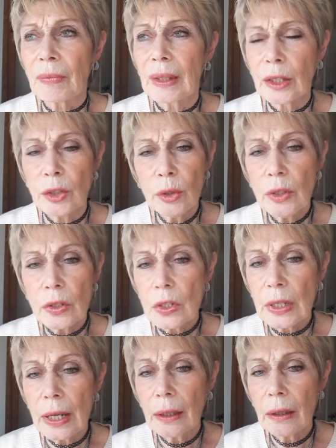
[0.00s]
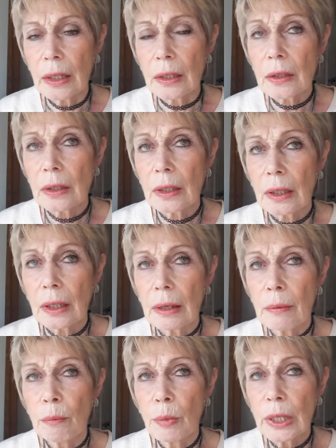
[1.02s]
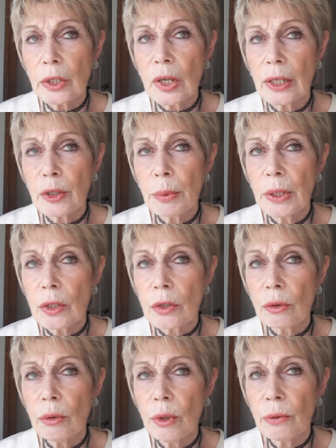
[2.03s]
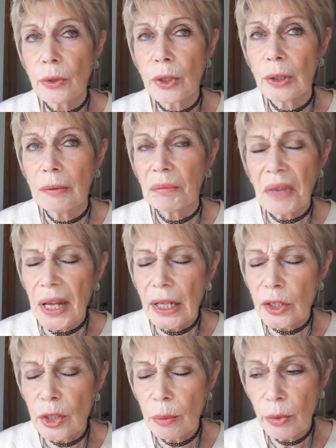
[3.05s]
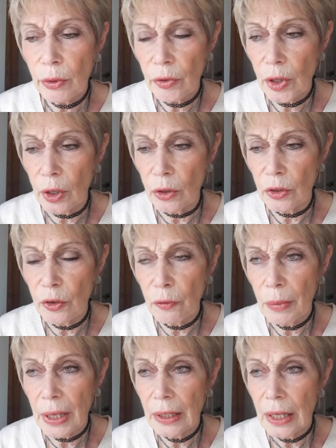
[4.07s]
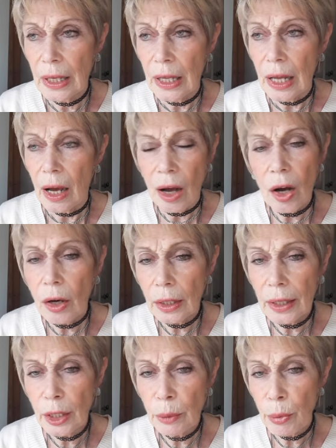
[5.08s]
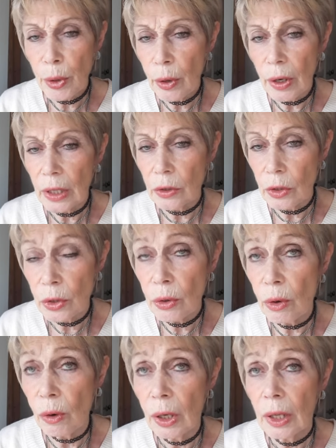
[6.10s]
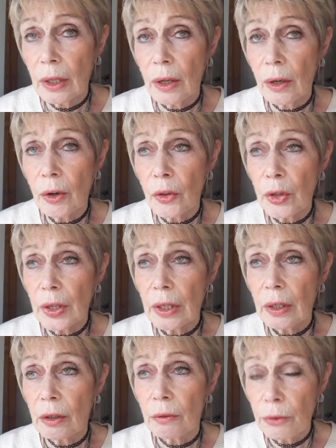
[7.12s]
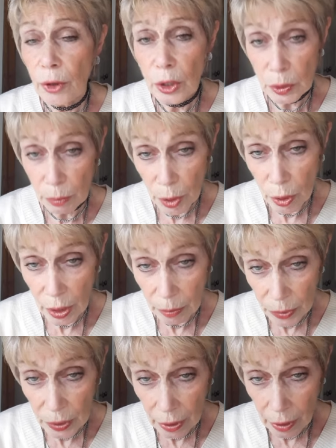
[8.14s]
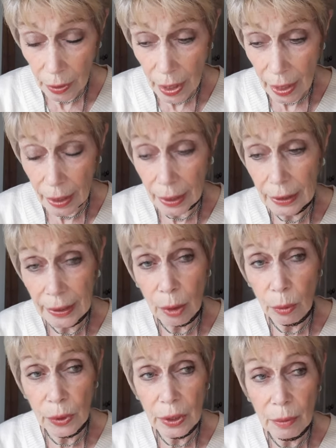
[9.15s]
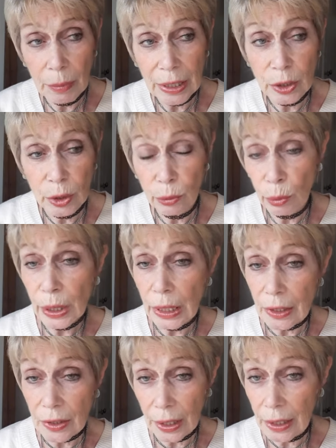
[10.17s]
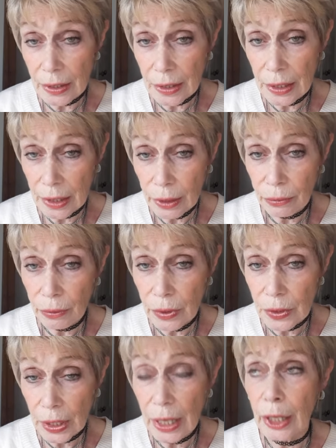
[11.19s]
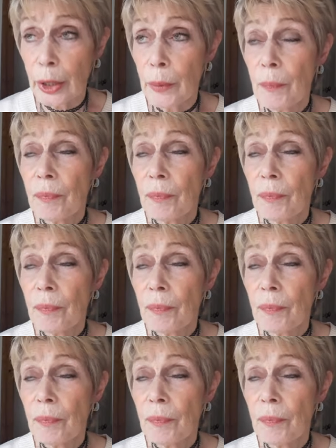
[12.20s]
"I don't understand this. My child's been at school for X number of years and have made hardly any progress at all on the phonics programs that are there, and yet within a matter of weeks I can see a difference here."